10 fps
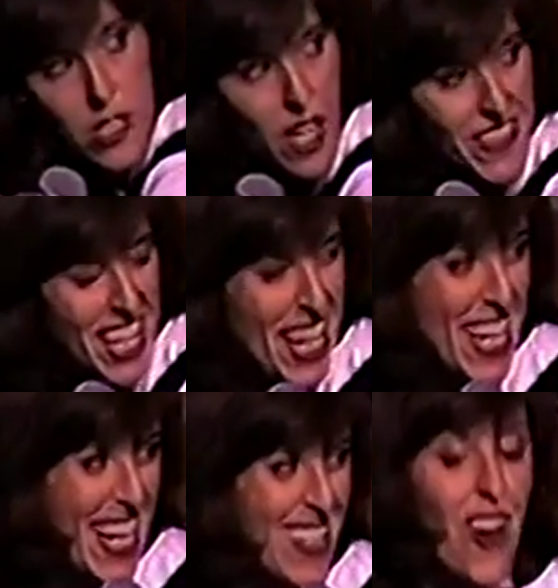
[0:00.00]
And then
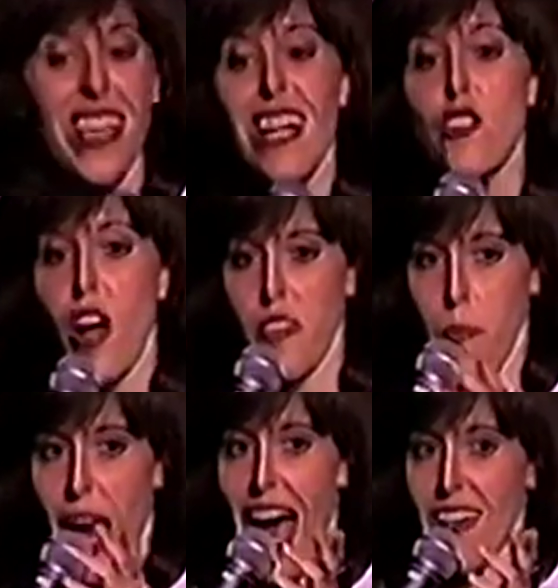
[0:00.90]
I tried the
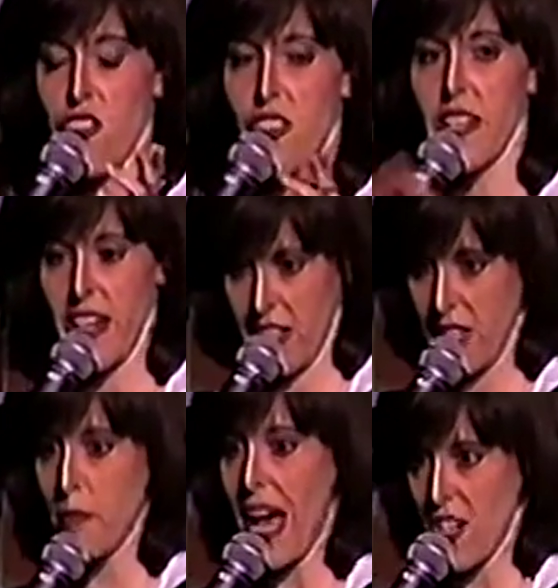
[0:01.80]
patch, the
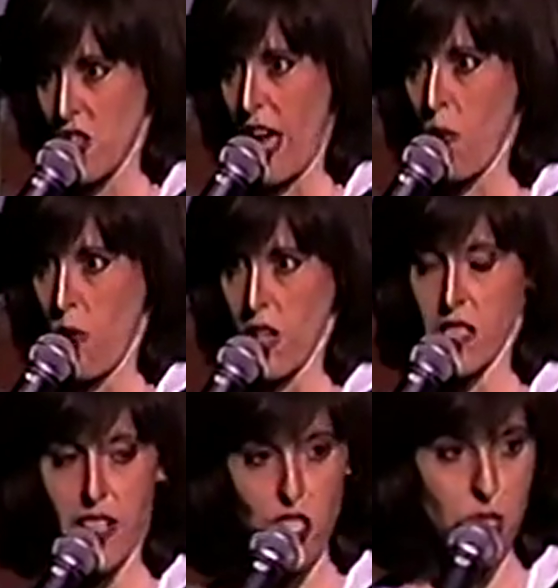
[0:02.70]
nicotine patch. That works.
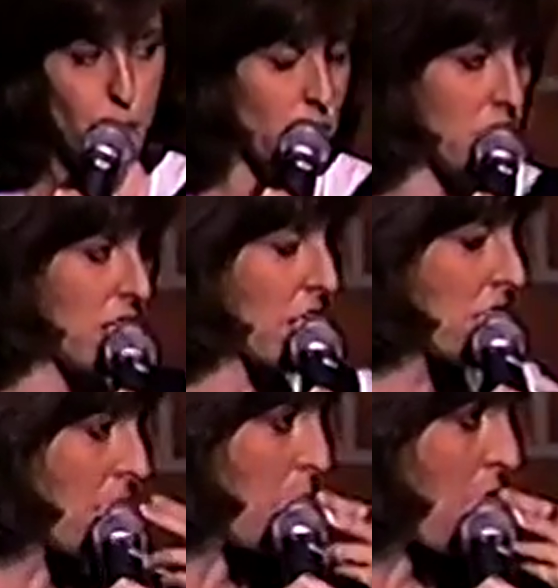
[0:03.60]
I just put 6 of them